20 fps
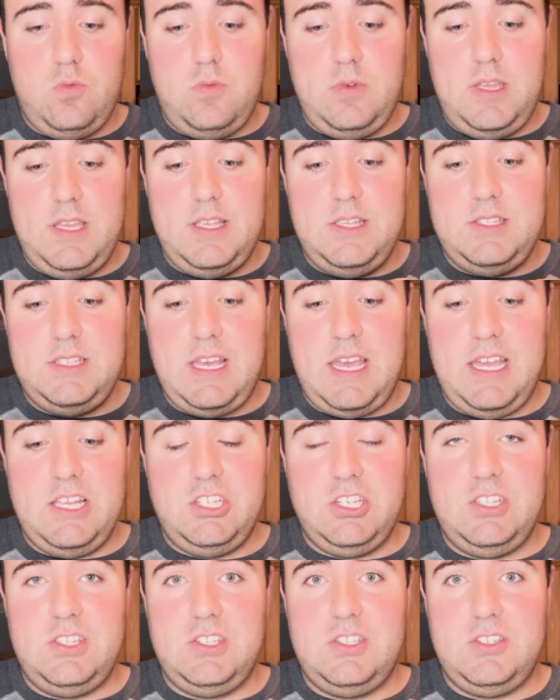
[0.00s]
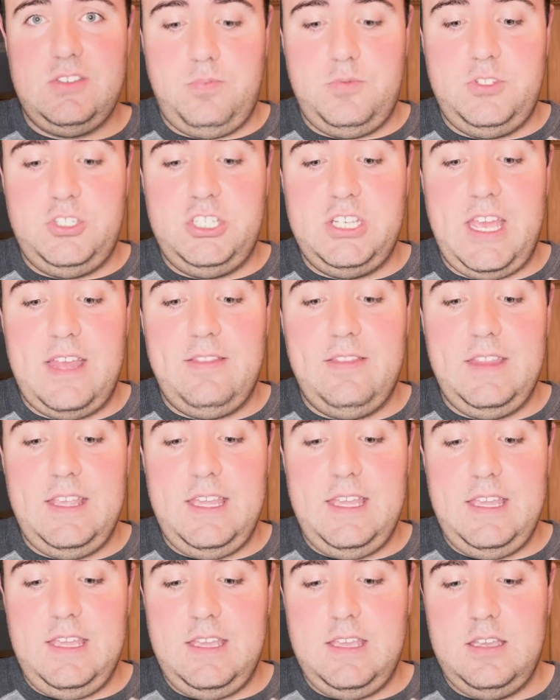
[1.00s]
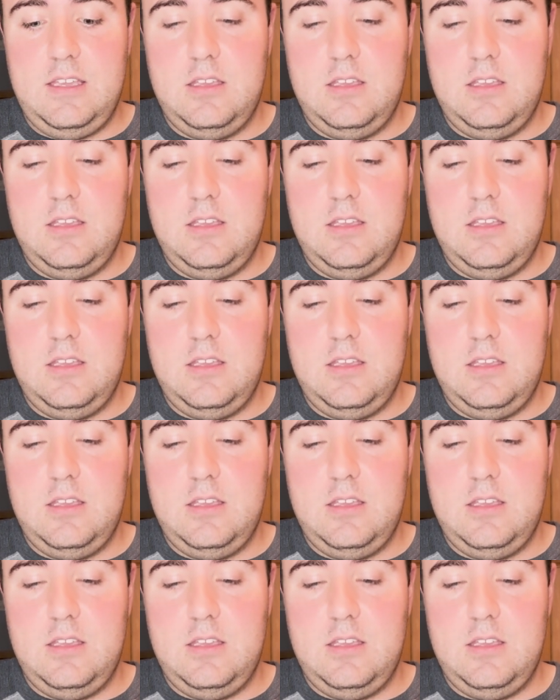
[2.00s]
is I just gently